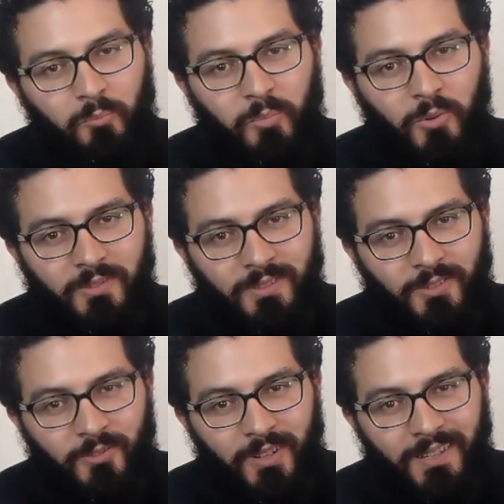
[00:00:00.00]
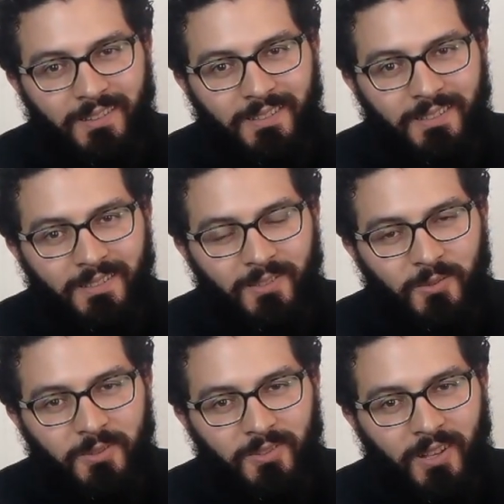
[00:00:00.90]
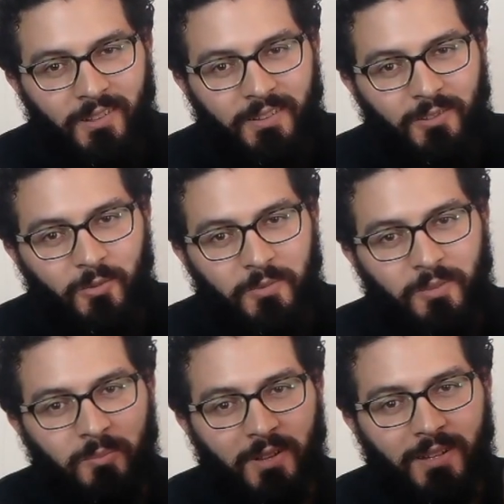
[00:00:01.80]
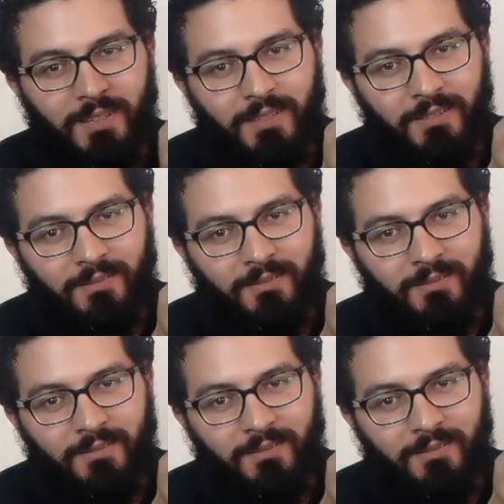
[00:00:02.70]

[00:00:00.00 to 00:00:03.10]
bolted directly to a solid aluminum block.